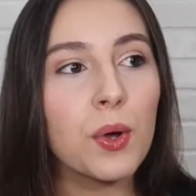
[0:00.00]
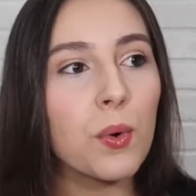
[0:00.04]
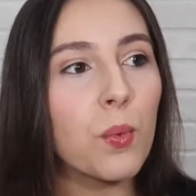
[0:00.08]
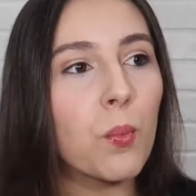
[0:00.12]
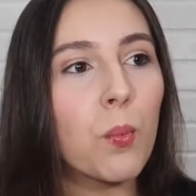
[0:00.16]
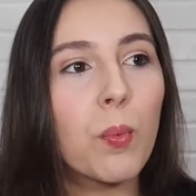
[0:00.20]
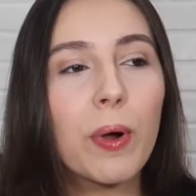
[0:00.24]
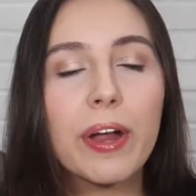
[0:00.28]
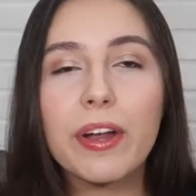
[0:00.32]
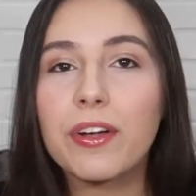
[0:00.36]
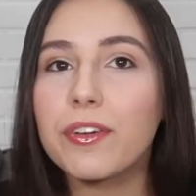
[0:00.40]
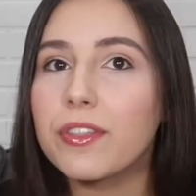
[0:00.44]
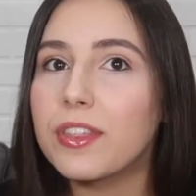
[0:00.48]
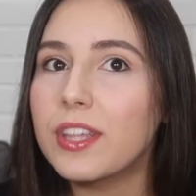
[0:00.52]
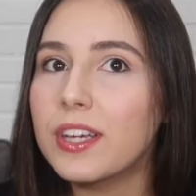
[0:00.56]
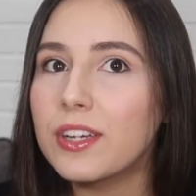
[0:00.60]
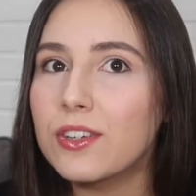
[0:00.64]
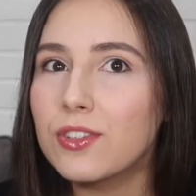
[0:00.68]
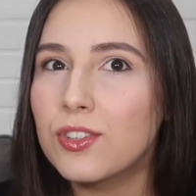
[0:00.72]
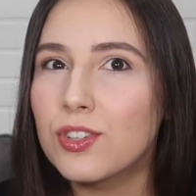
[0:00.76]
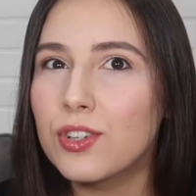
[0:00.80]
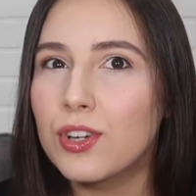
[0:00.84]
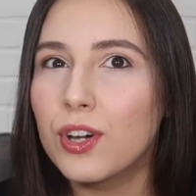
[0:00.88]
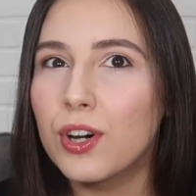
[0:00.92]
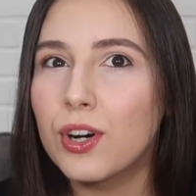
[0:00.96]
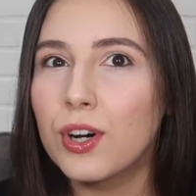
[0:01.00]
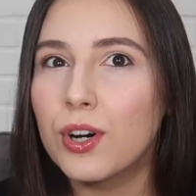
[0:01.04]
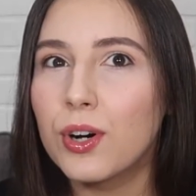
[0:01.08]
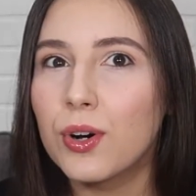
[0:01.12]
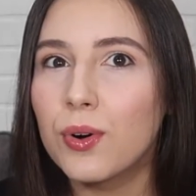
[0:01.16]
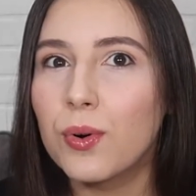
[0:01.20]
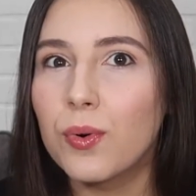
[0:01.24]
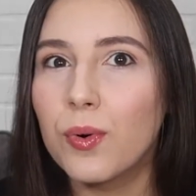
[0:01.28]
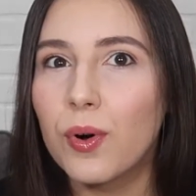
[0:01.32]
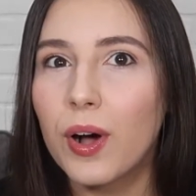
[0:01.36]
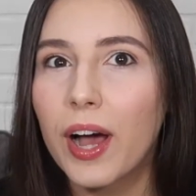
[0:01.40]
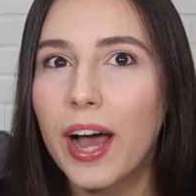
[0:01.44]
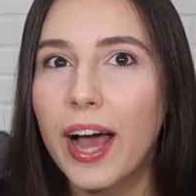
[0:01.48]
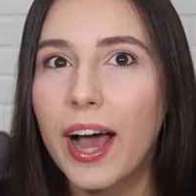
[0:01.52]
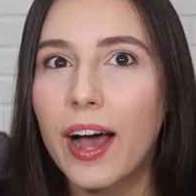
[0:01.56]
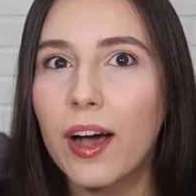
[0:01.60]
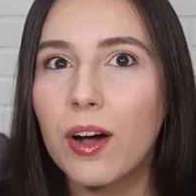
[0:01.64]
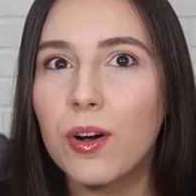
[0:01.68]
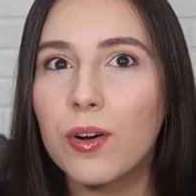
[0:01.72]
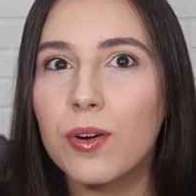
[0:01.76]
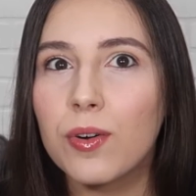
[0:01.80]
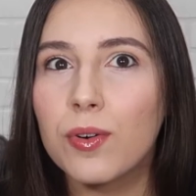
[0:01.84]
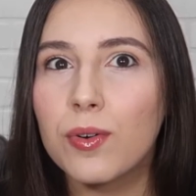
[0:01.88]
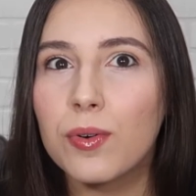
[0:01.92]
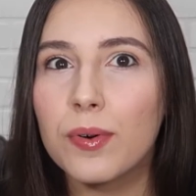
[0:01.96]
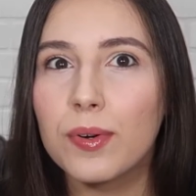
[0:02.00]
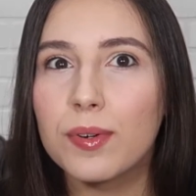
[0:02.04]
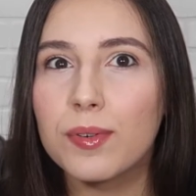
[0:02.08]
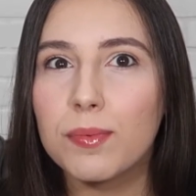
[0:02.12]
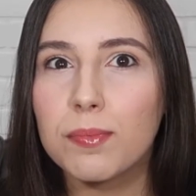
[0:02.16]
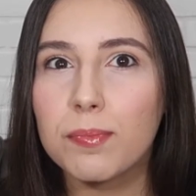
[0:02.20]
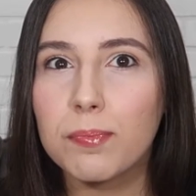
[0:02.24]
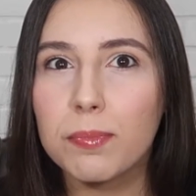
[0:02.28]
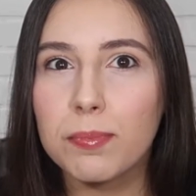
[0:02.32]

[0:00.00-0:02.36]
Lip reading: where things go, how